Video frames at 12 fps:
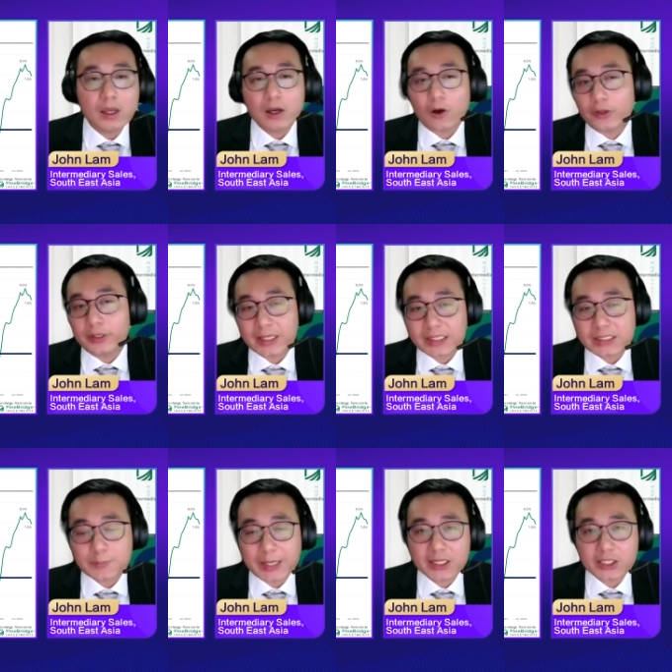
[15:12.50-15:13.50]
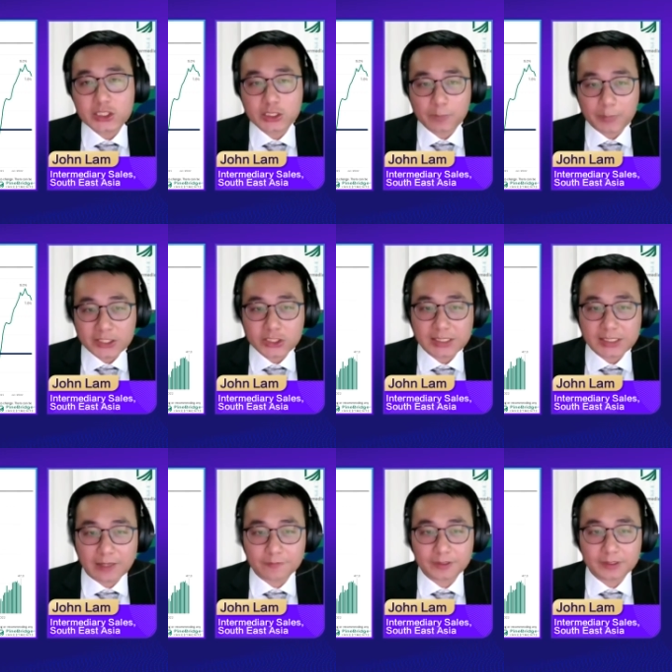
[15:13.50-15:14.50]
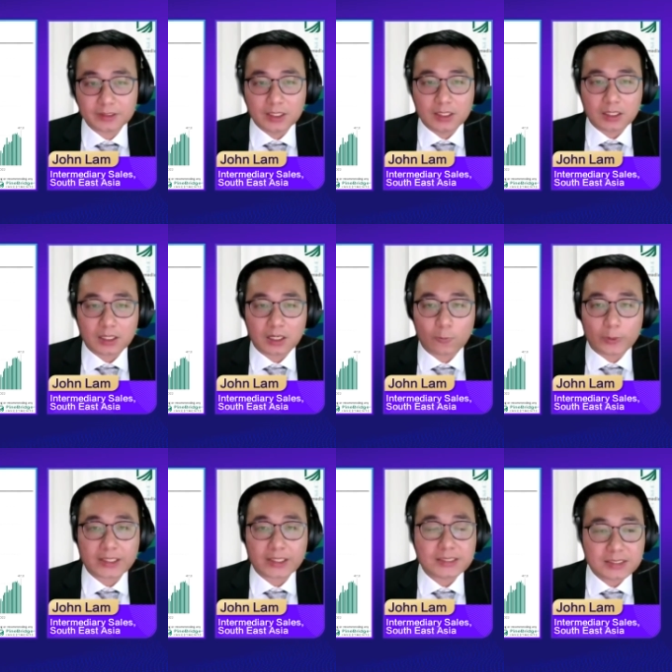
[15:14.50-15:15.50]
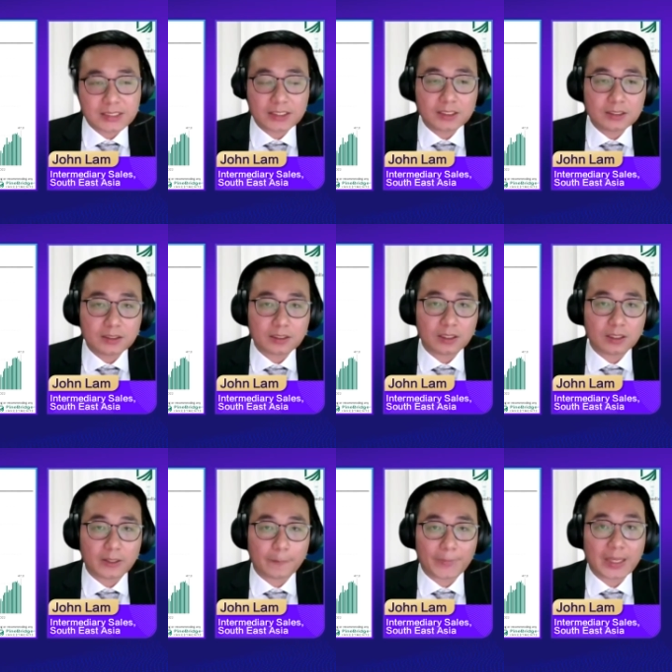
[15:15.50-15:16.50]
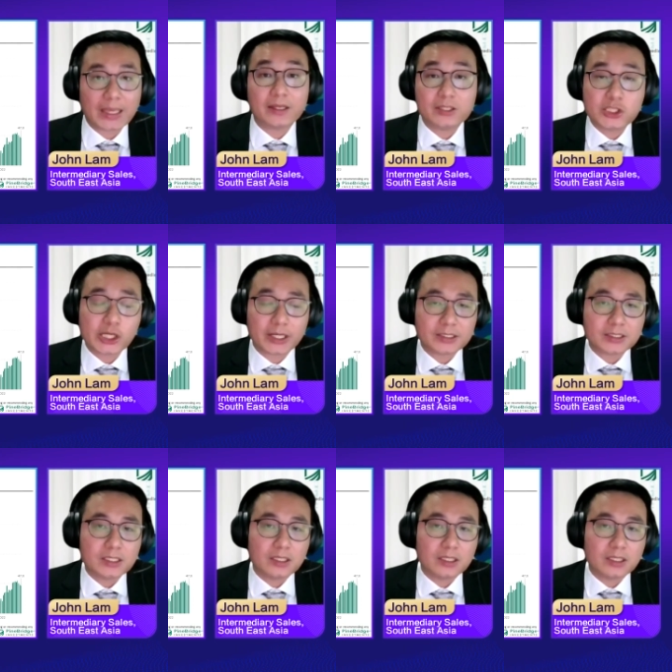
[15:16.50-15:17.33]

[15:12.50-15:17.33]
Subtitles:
On the next page, page 11, we can see another chart.